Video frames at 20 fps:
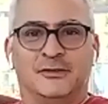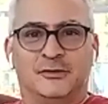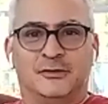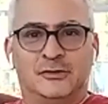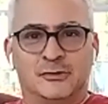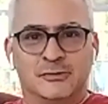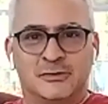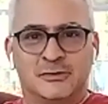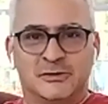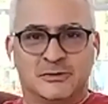
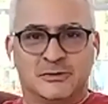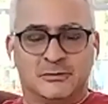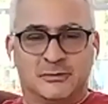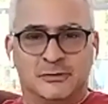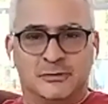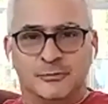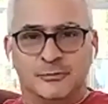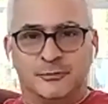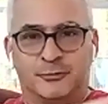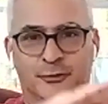
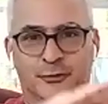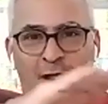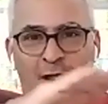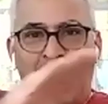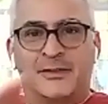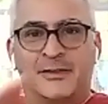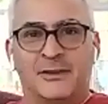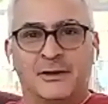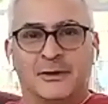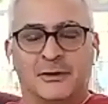to
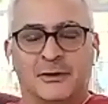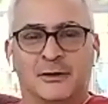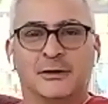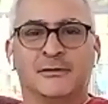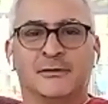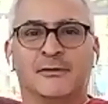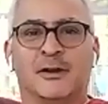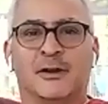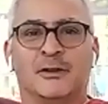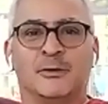flatten the
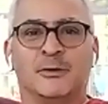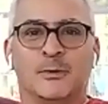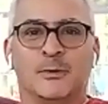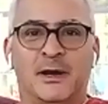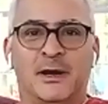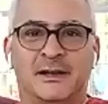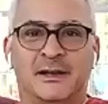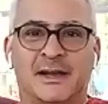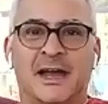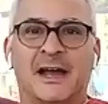curve on the way
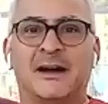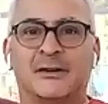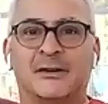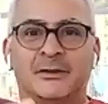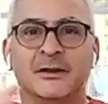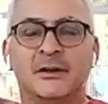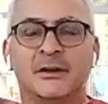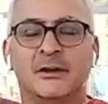down.